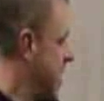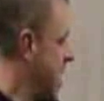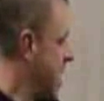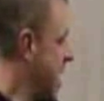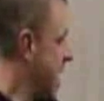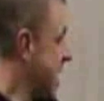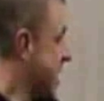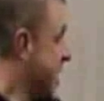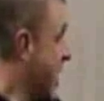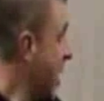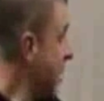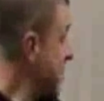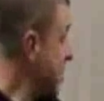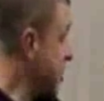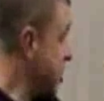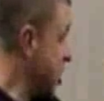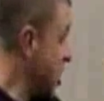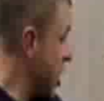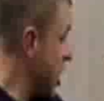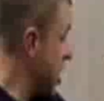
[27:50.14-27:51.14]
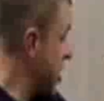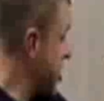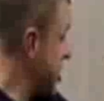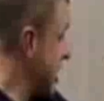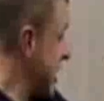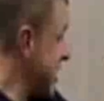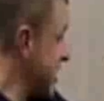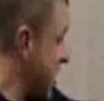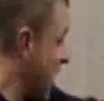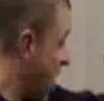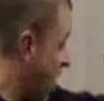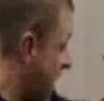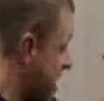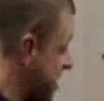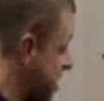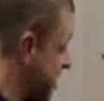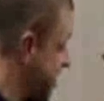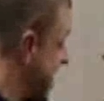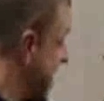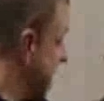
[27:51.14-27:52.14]
I, I come to church, that's
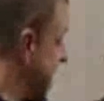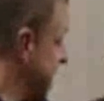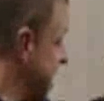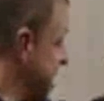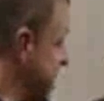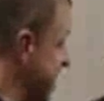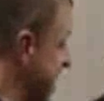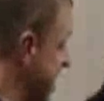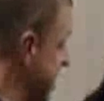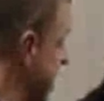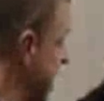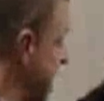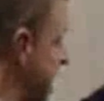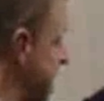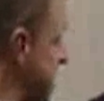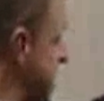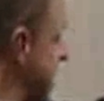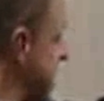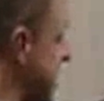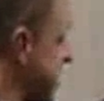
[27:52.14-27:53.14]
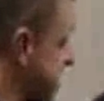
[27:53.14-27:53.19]
awesome, and I hear about God, and I